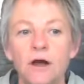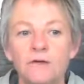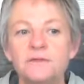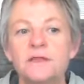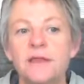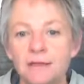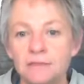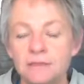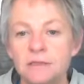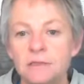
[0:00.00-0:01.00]
after
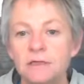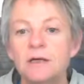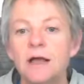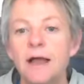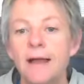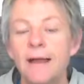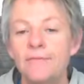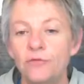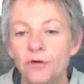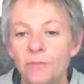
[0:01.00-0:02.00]
that
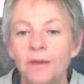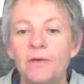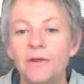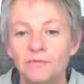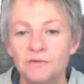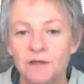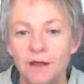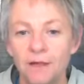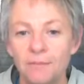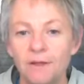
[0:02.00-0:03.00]
for a period of
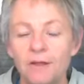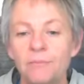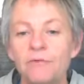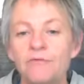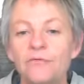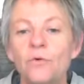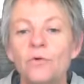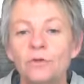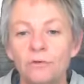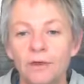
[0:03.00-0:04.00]
time
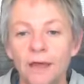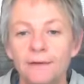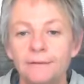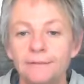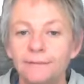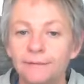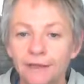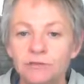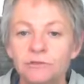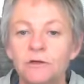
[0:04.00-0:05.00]
before you can
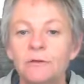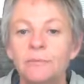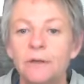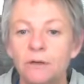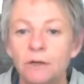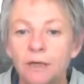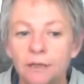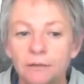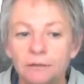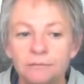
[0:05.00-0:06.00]
let your dog be a
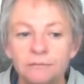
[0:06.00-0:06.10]
hooligan.